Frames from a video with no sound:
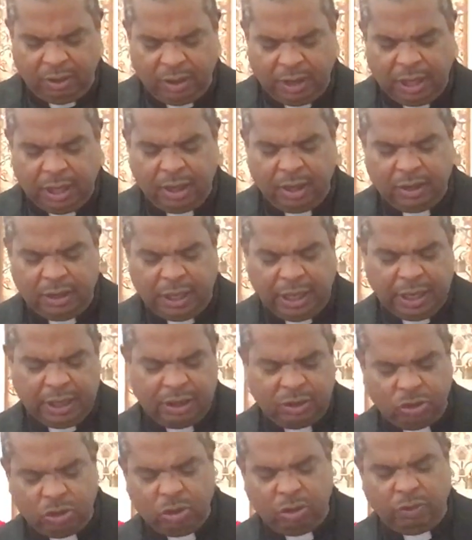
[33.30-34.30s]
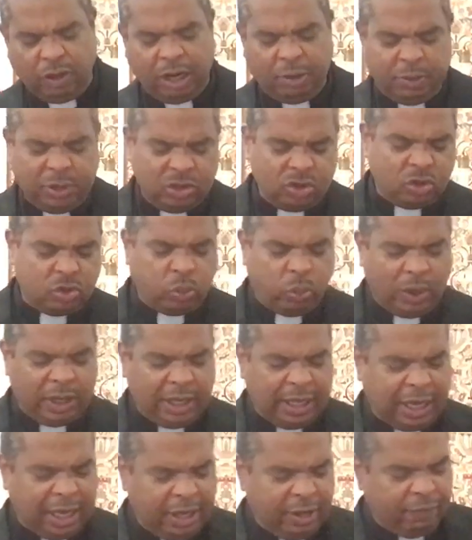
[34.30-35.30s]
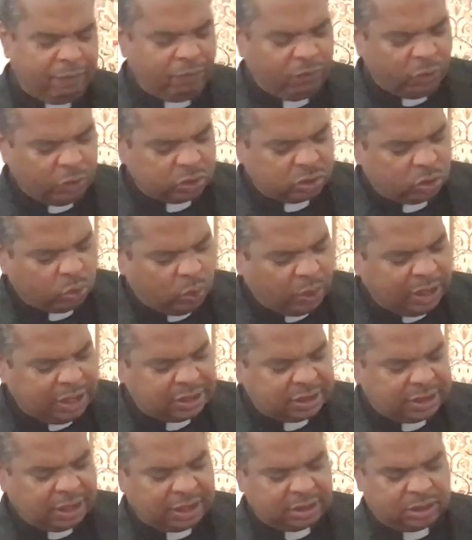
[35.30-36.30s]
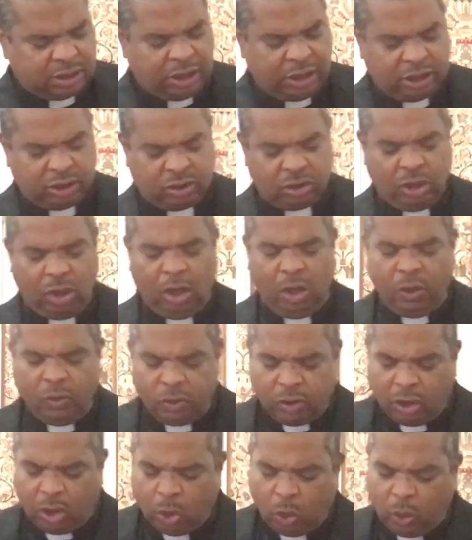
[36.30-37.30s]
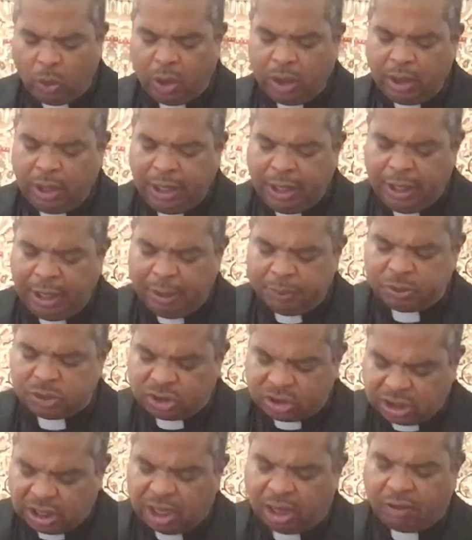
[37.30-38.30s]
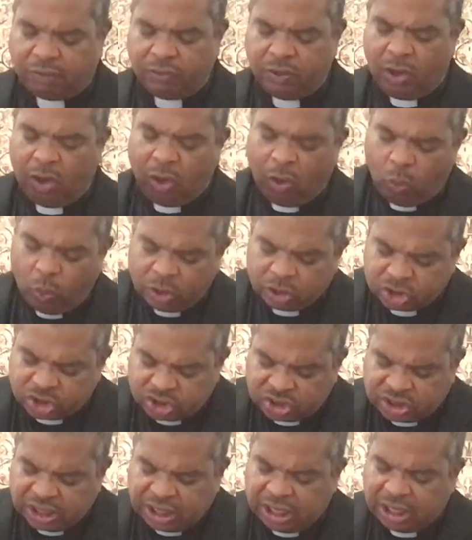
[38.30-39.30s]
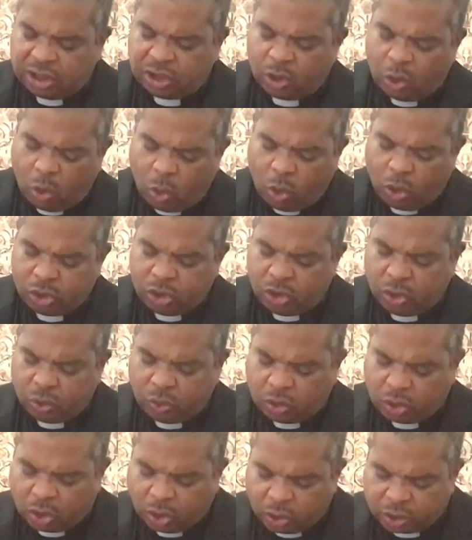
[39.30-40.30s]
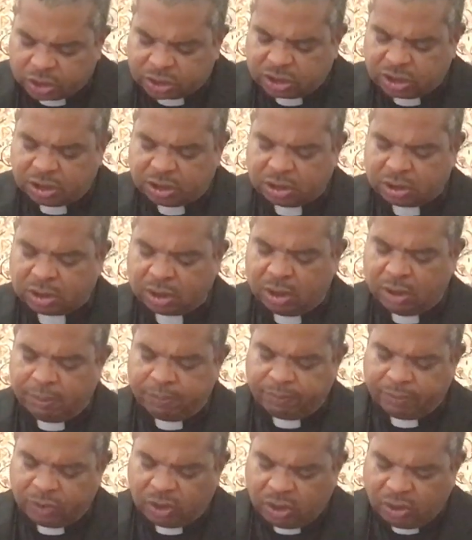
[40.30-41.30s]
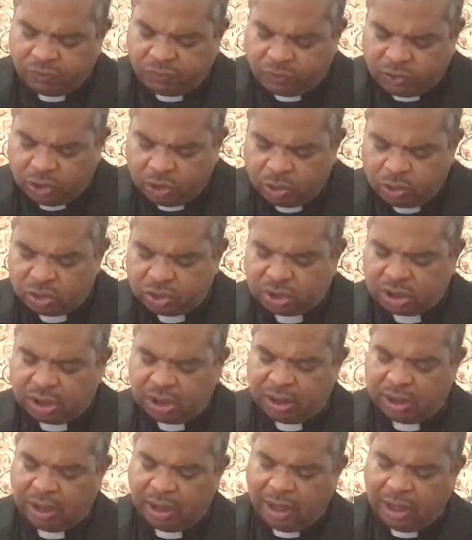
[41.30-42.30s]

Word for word: And, and Deuteronomy 28, verse 20 says this, The Lord himself will send on you curses, confusion,